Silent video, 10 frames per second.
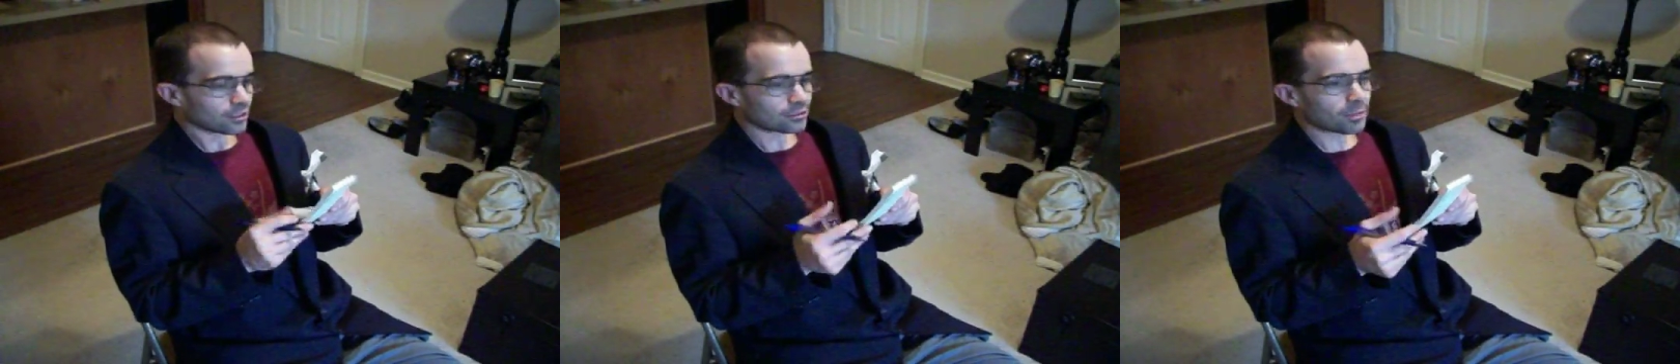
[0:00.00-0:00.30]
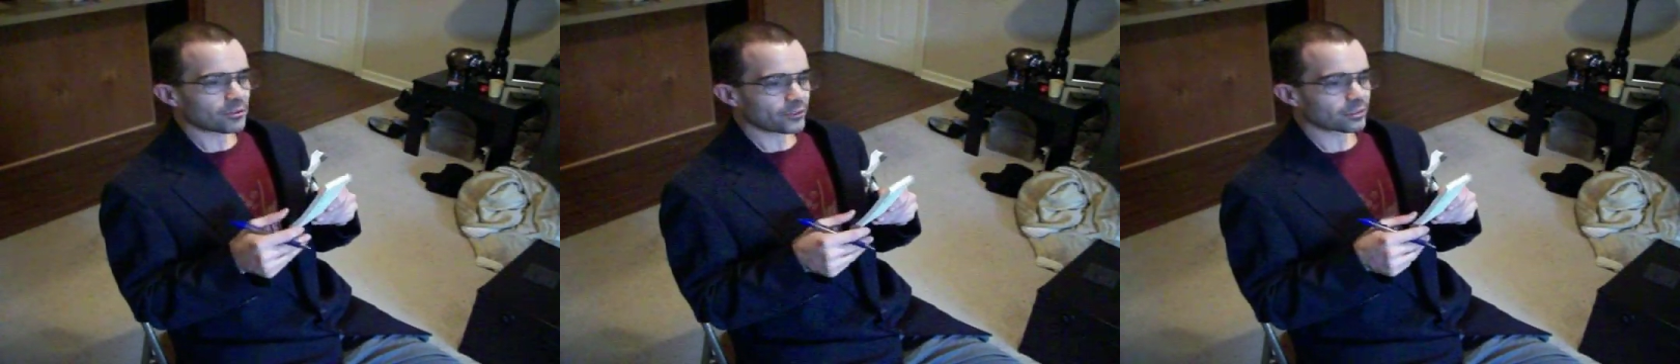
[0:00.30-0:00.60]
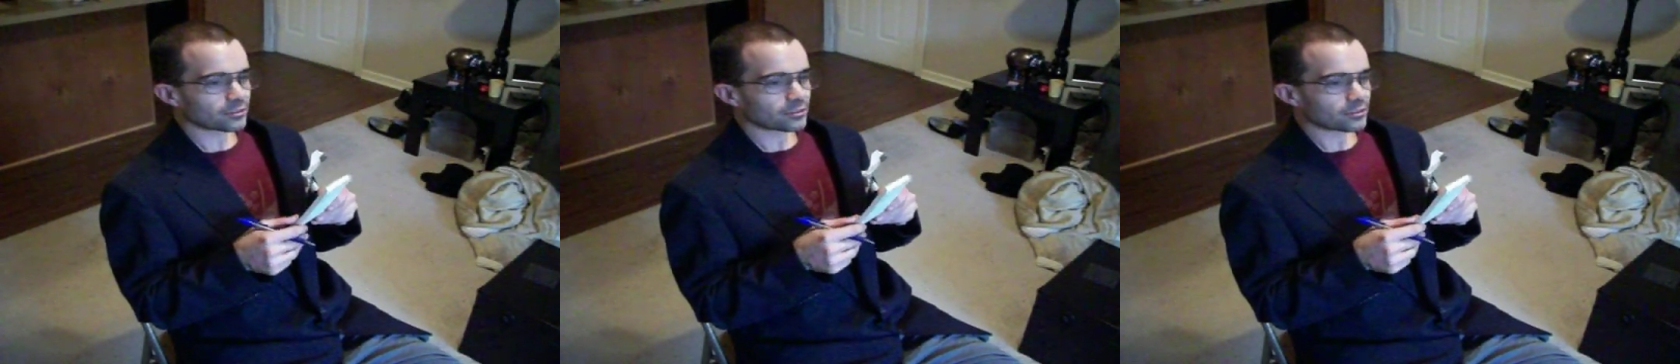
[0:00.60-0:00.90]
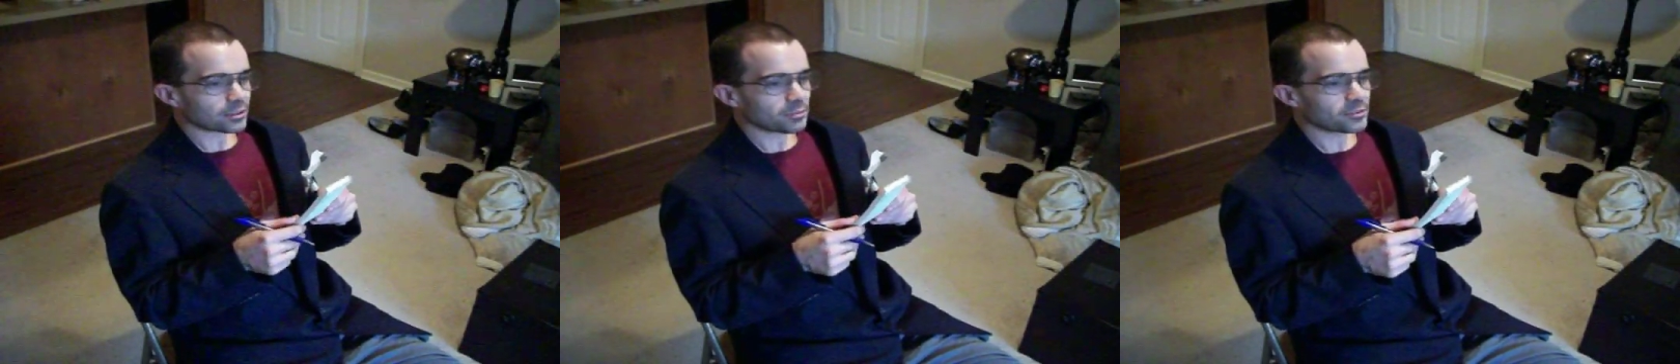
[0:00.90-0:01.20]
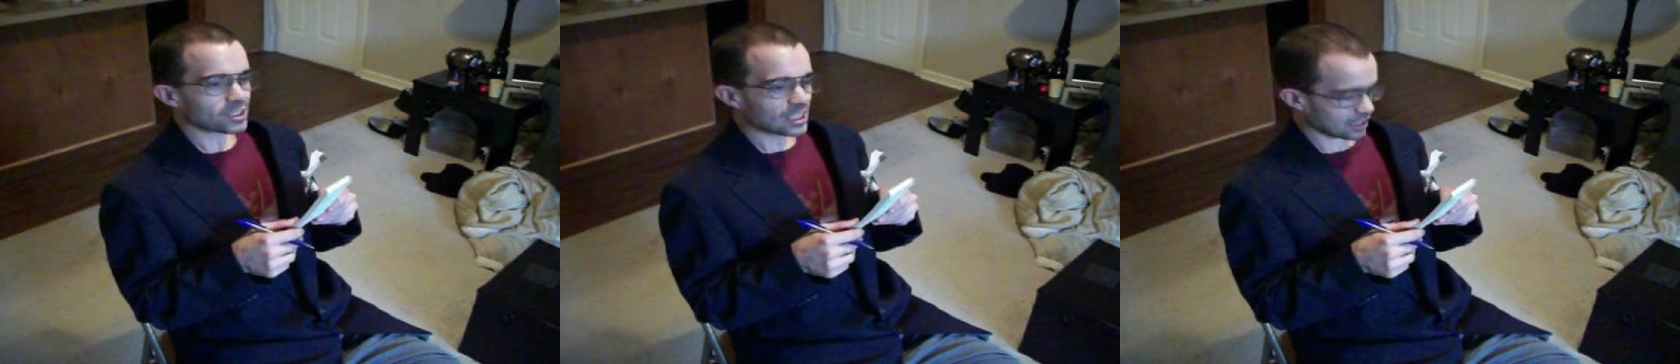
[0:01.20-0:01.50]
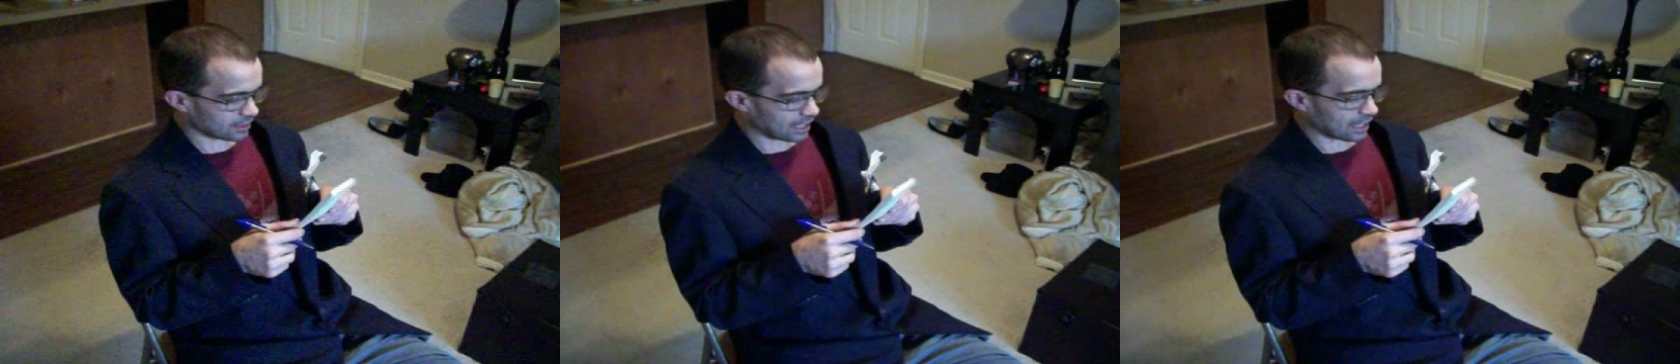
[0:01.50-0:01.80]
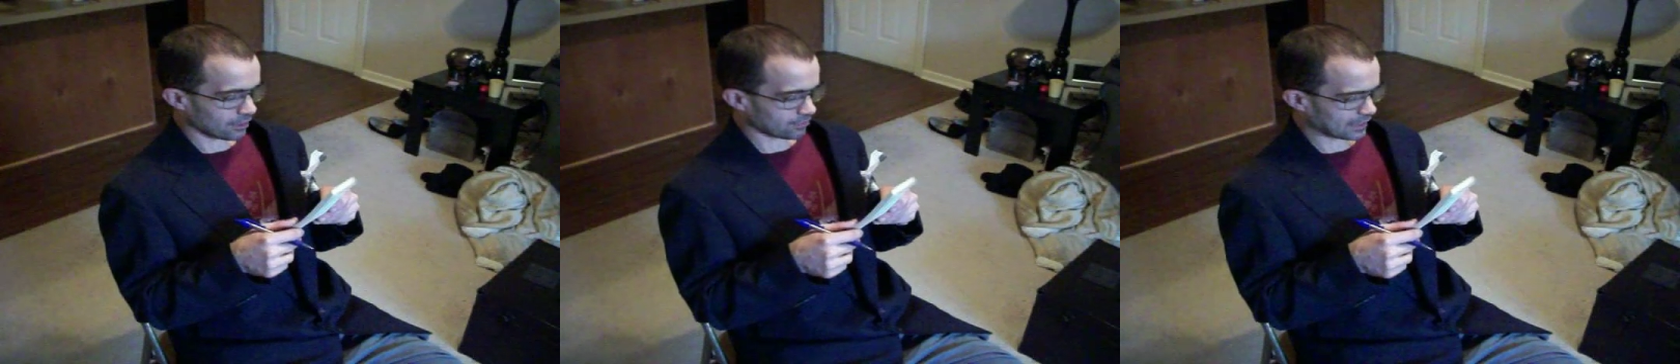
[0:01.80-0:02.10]
Some of your skits,
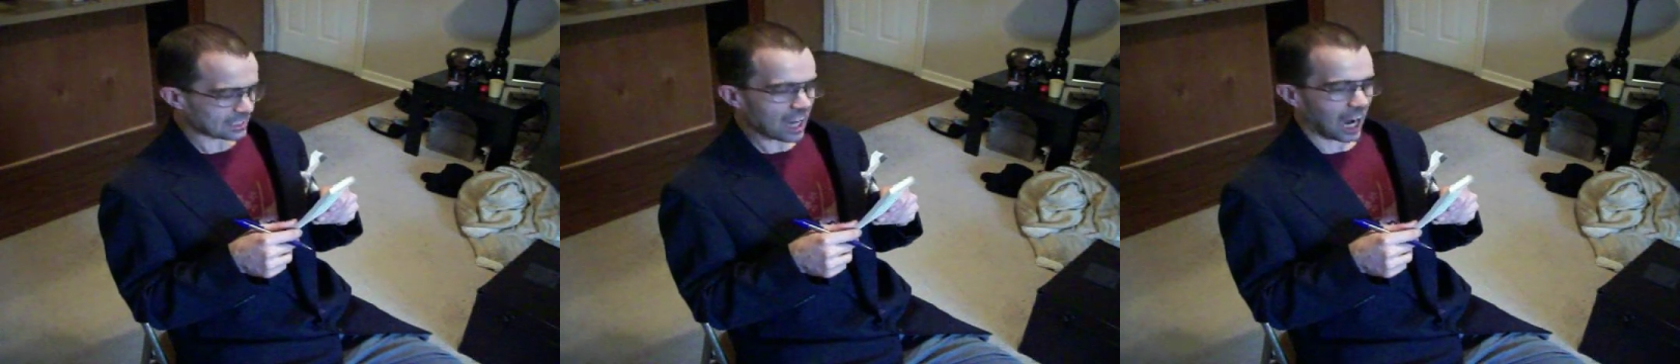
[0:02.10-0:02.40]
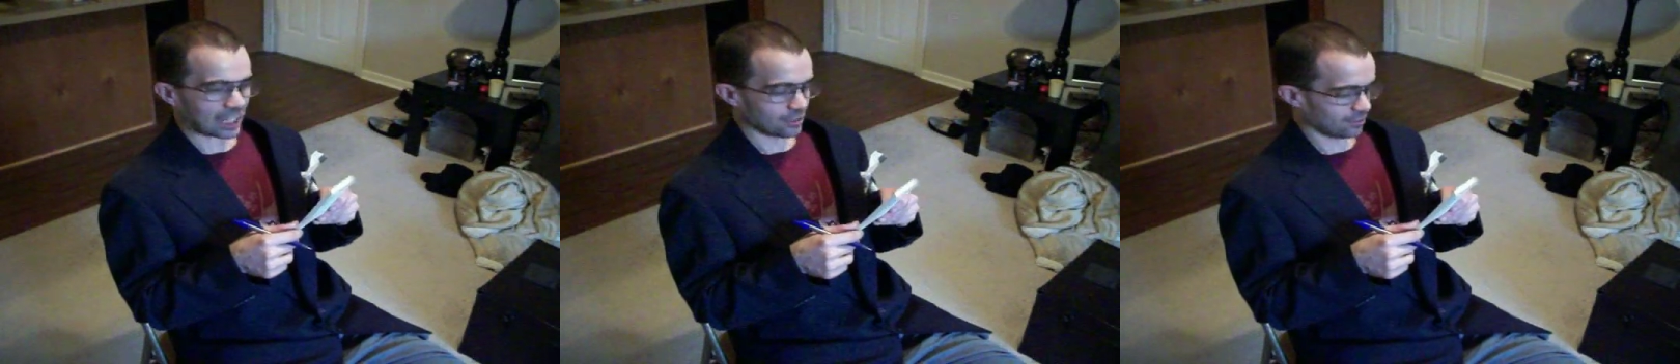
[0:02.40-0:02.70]
they suck.